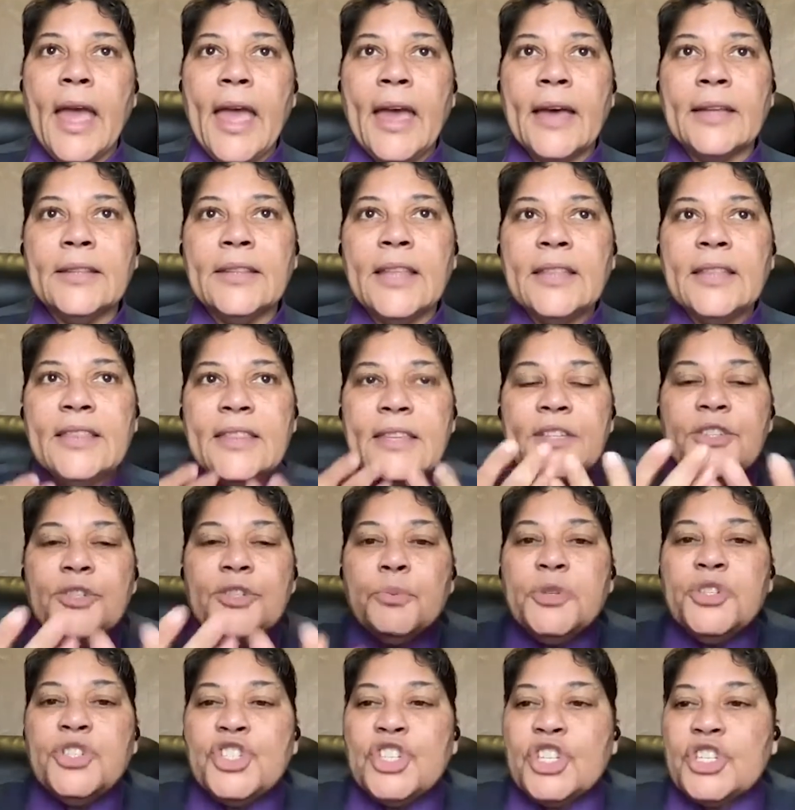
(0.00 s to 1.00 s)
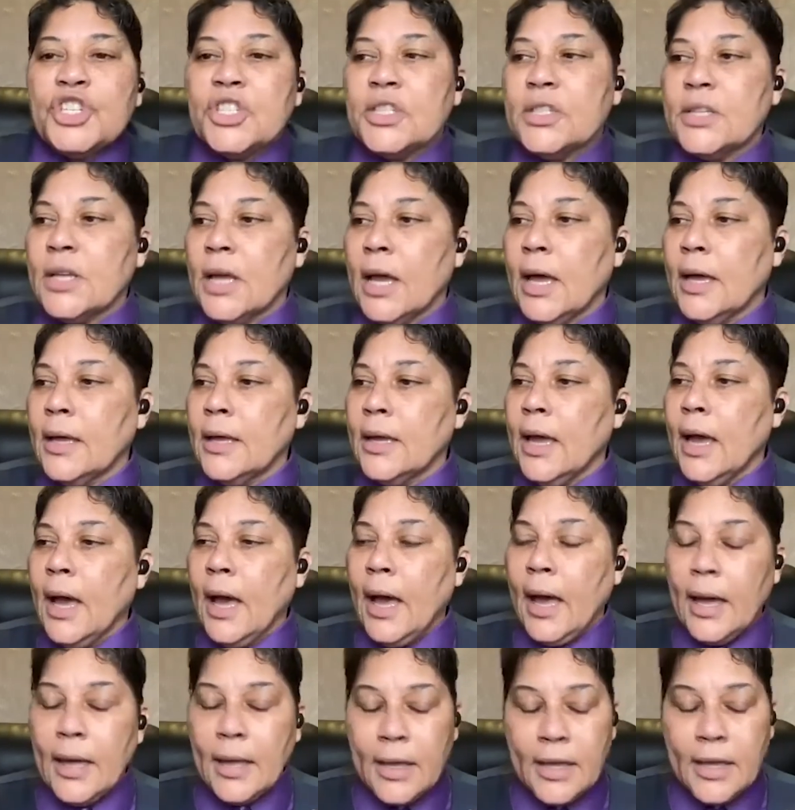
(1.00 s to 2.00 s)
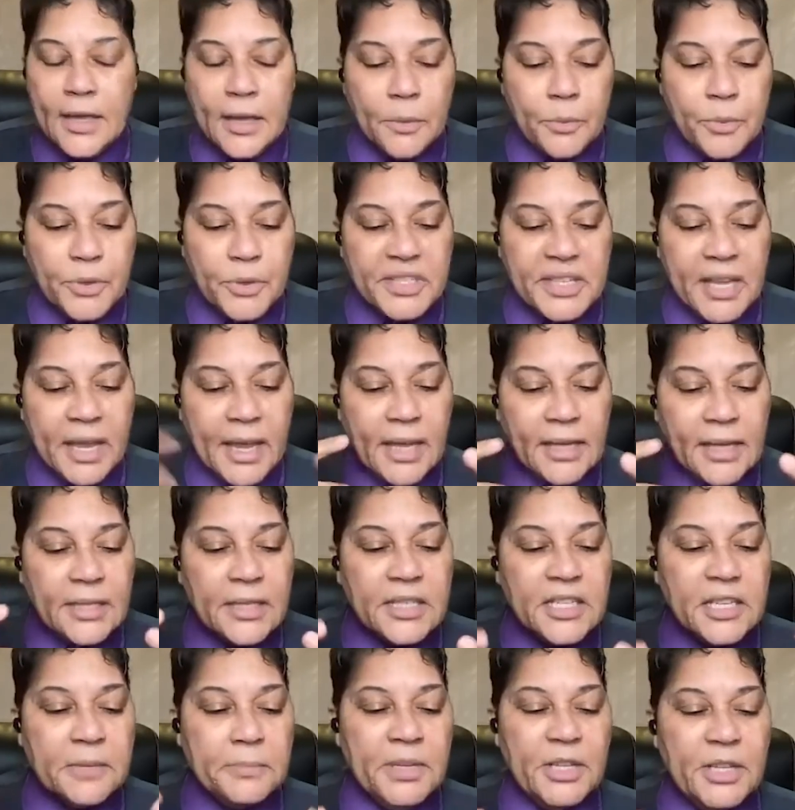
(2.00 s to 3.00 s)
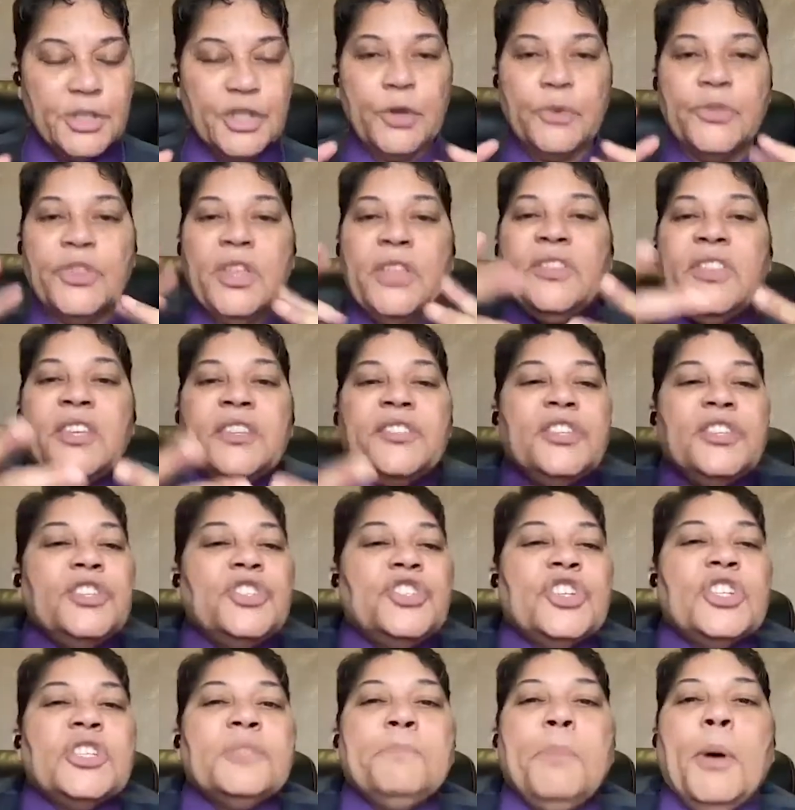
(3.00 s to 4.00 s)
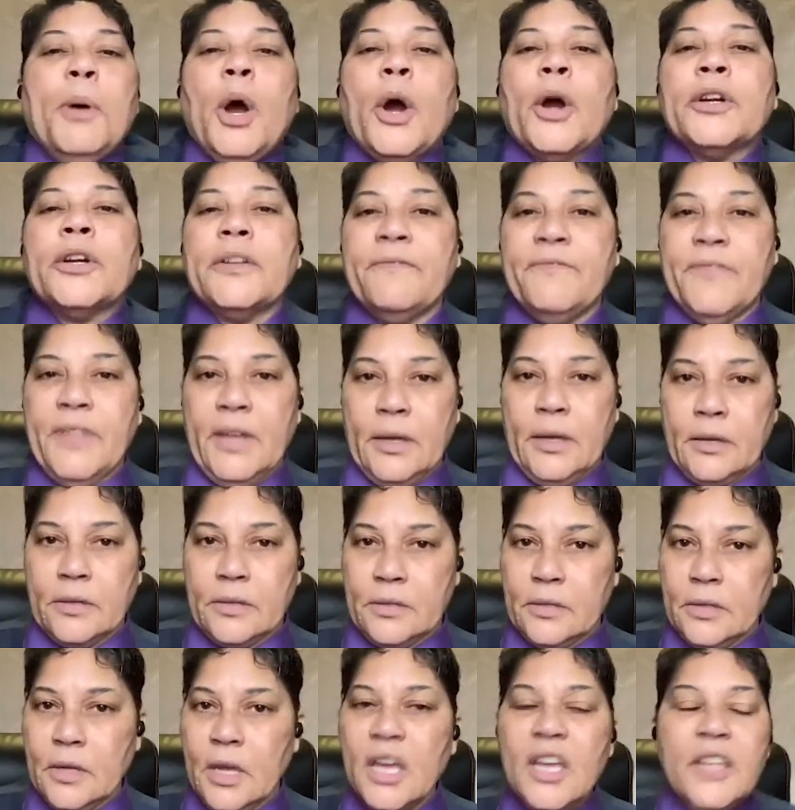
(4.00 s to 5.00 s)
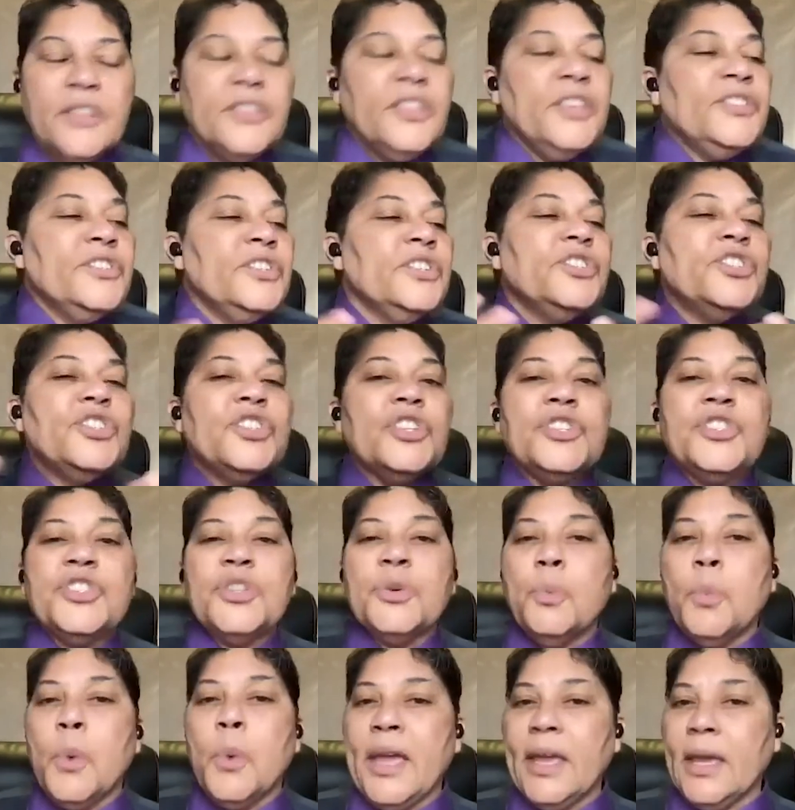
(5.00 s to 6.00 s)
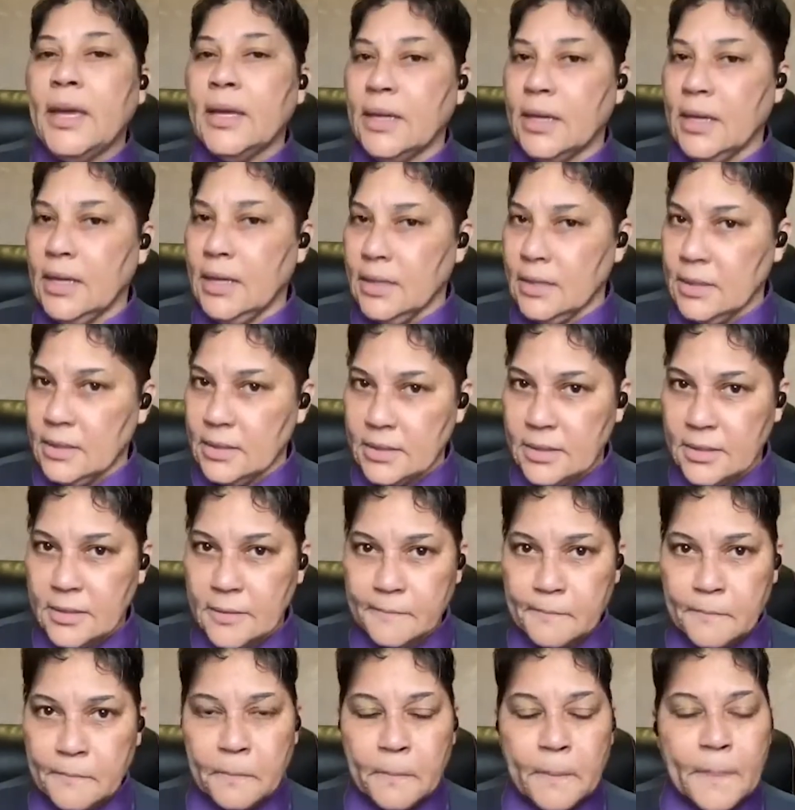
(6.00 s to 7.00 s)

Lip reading: and that this was just, it was handed to me as though that this is just part of things. This is just the way it is.